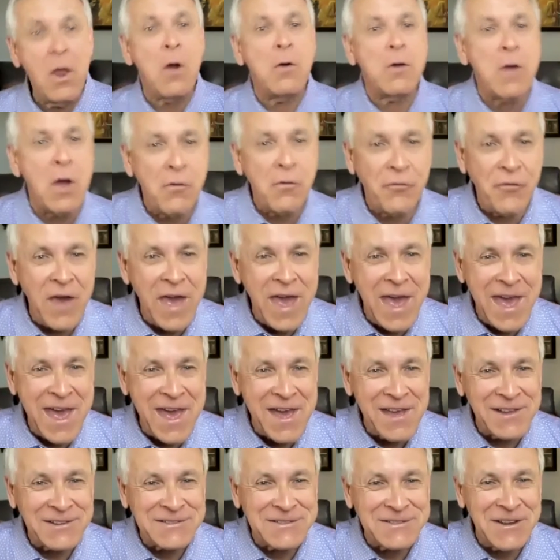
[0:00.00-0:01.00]
No, go
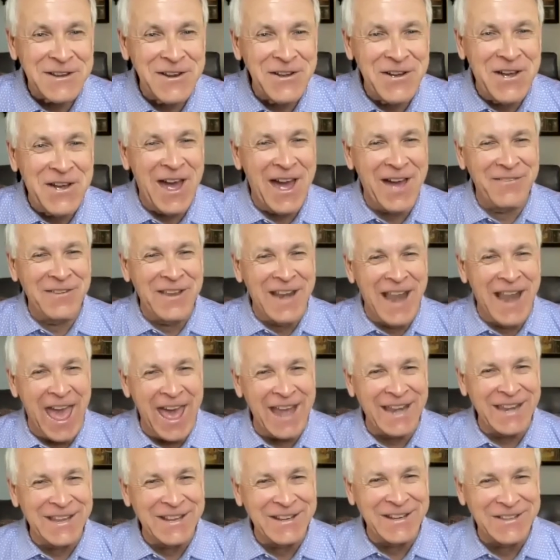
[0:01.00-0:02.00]
fast. You know, I mean,
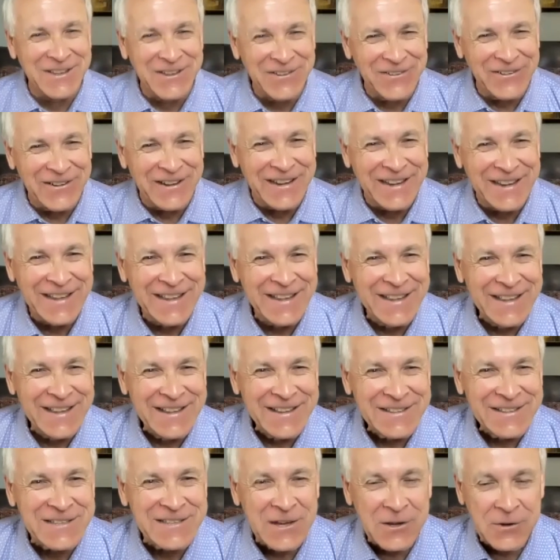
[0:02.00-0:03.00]
how do you do it?
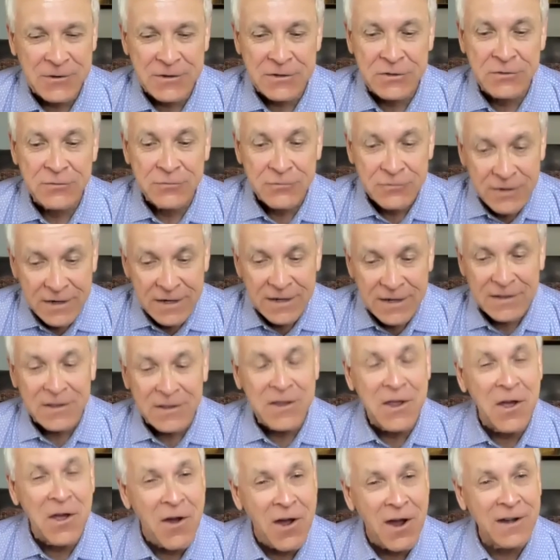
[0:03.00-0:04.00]
So it's I,
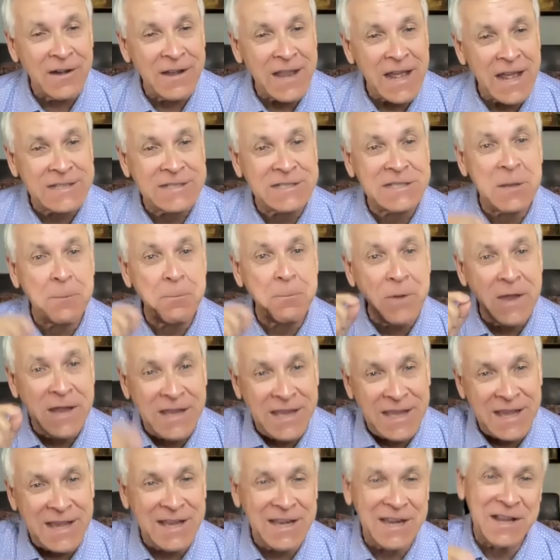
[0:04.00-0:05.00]
really hard. That's the
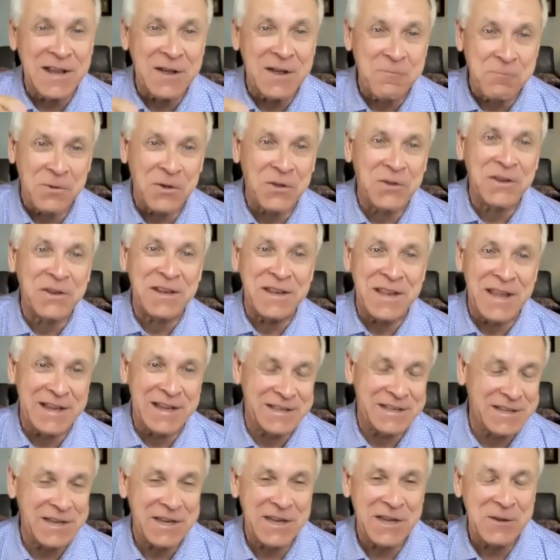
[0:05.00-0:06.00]
beginning of building
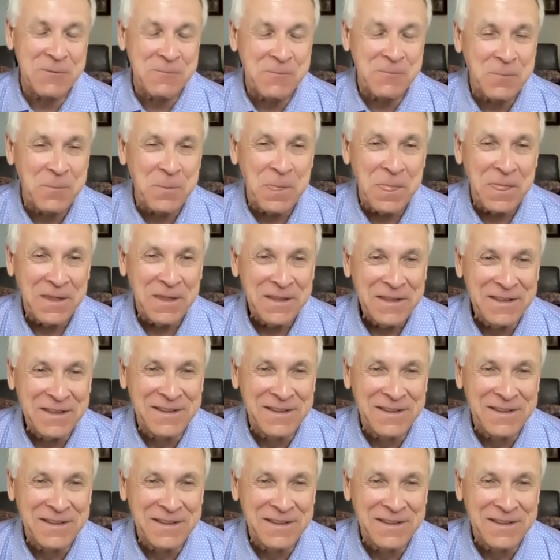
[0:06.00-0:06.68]
that team.